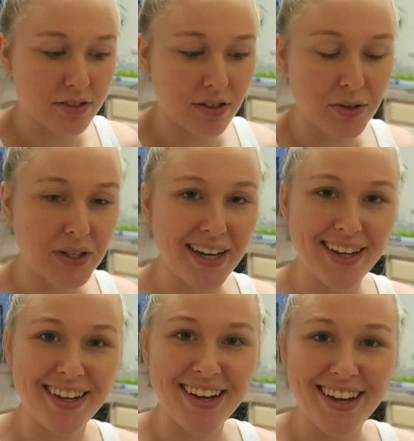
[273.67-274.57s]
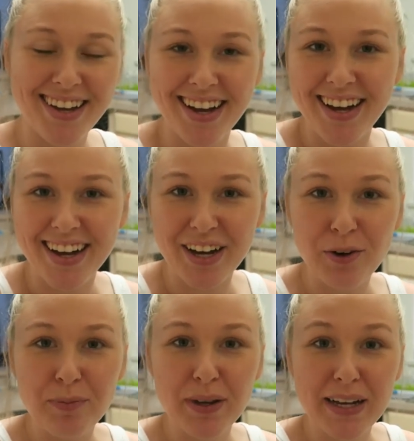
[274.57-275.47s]
So yeah, uh,
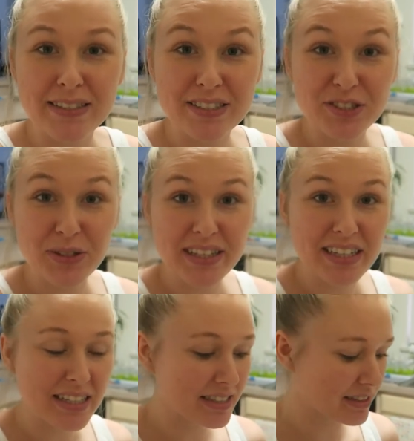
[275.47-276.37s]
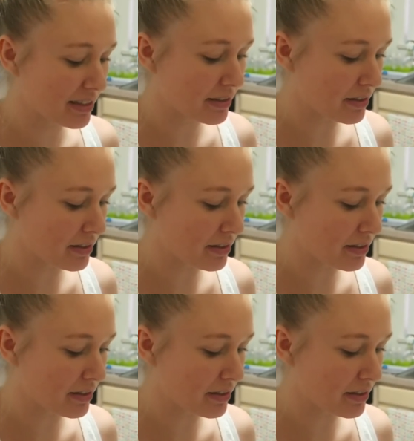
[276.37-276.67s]
hope you guys enjoyed this.